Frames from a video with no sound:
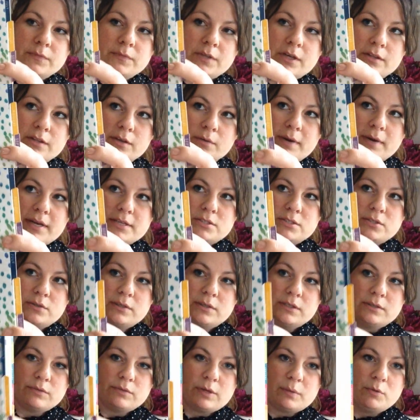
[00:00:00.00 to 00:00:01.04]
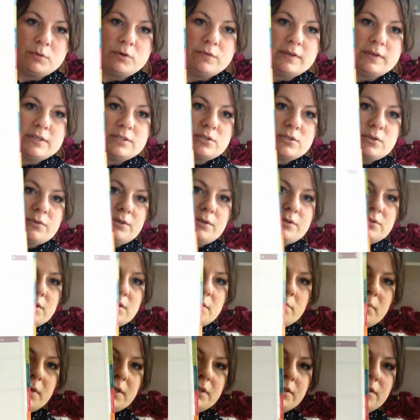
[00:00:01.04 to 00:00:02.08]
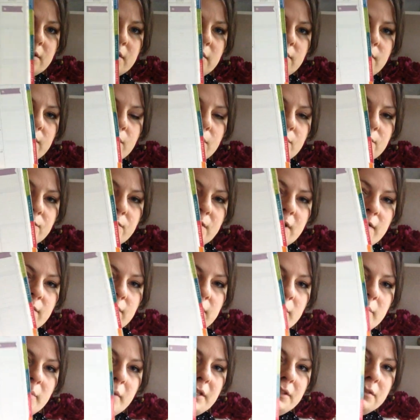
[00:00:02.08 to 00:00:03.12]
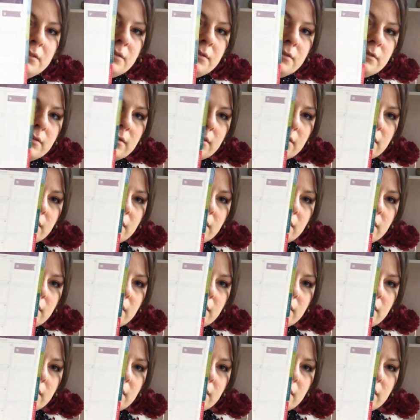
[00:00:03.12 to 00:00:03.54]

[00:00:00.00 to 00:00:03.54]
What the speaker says: Otherwise, you can remove it. So there's a monthly view for every month,